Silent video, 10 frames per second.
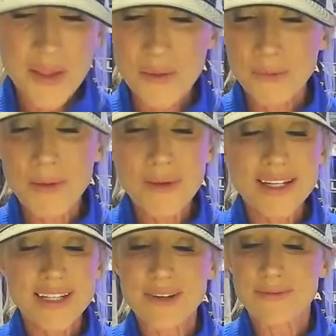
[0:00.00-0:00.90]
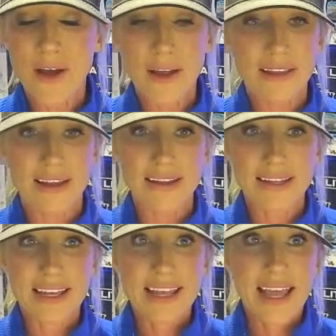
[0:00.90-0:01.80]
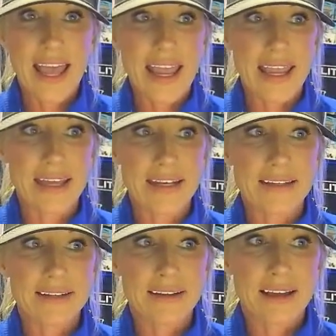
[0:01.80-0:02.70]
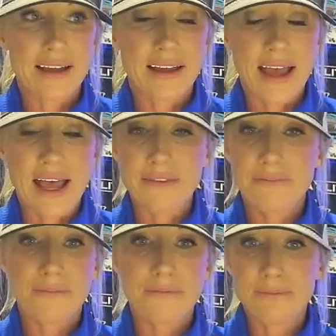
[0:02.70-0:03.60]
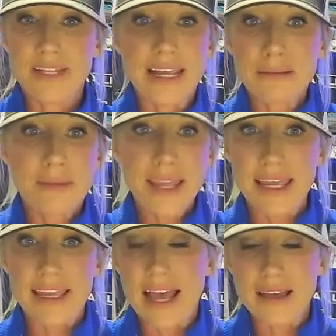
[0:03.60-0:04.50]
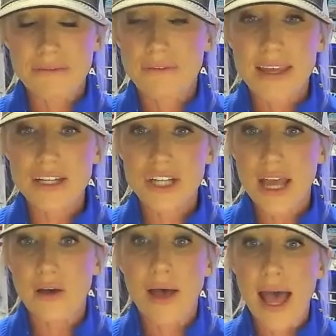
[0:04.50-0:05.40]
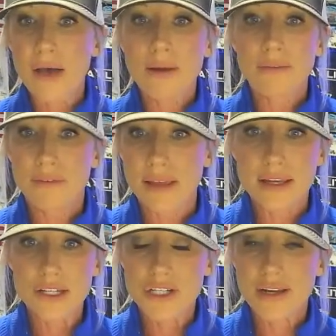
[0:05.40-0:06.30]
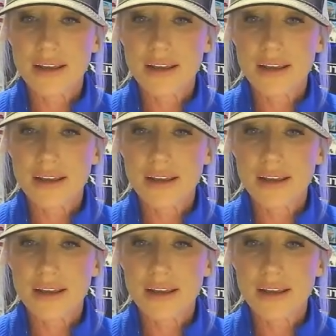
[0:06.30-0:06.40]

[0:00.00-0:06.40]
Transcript: we went to Eufaula and I did me. I fished how I would fish.